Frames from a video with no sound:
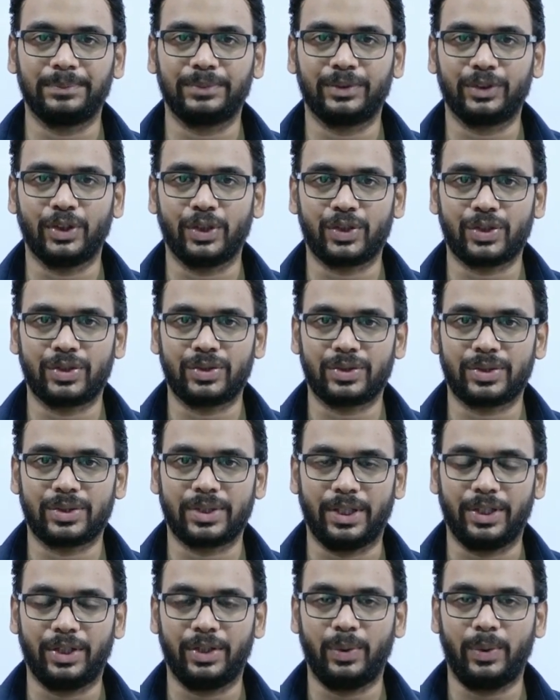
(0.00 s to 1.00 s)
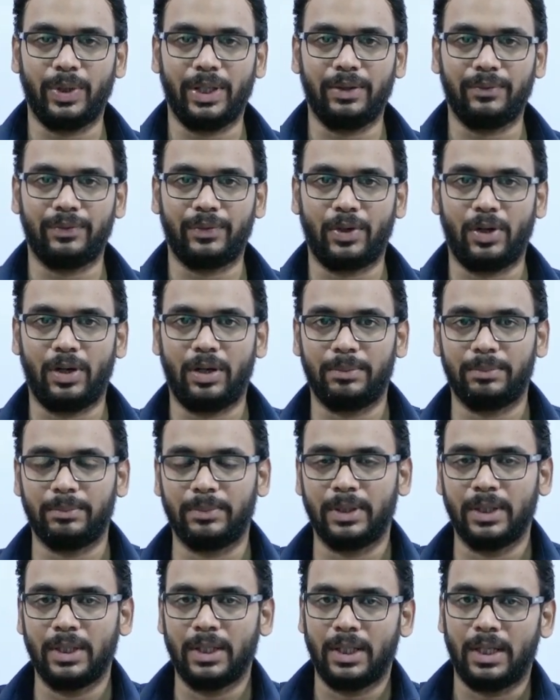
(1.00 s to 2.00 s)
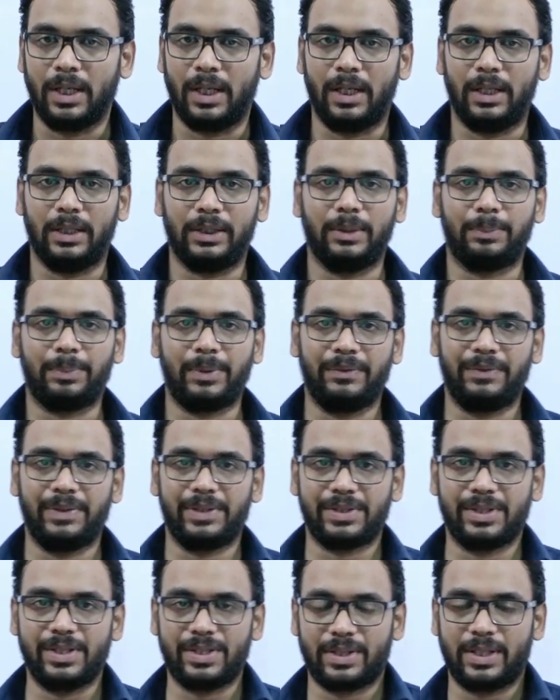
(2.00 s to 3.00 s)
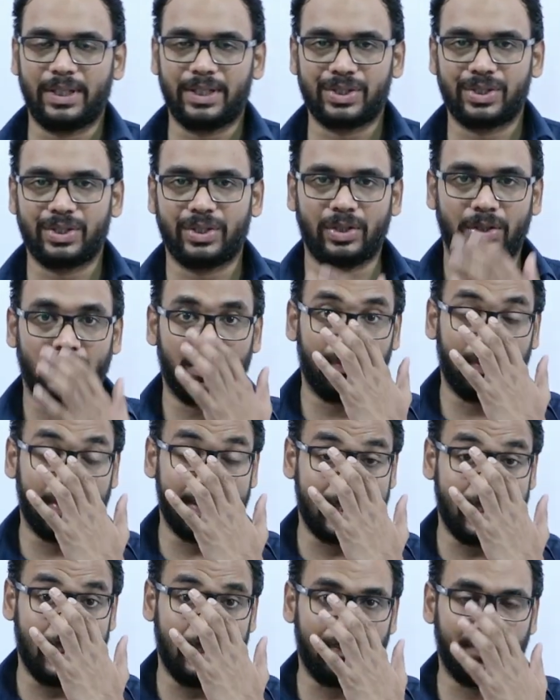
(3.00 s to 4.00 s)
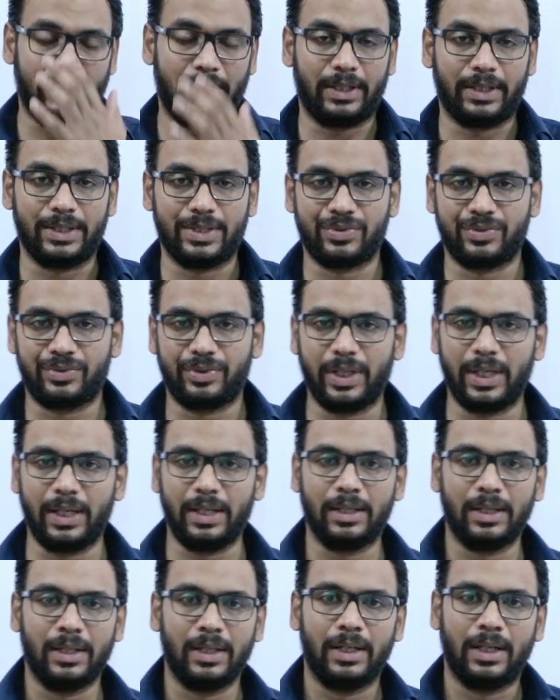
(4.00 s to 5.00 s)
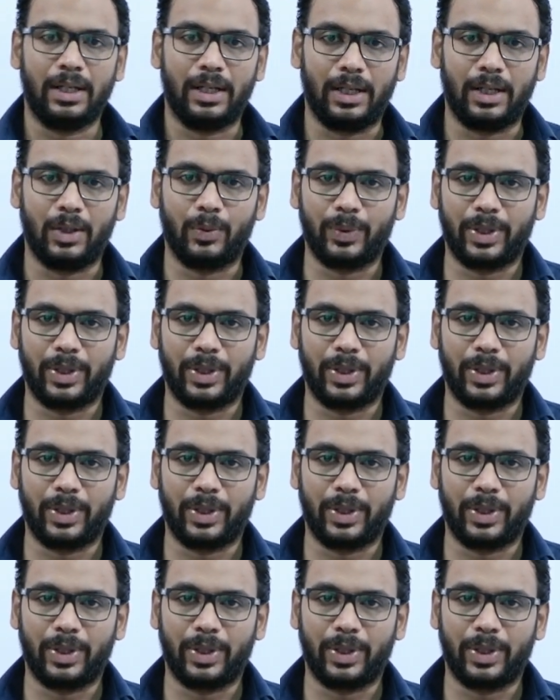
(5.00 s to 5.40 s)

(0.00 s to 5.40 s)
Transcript: So continuing from the previous discussion of SLFRS 3,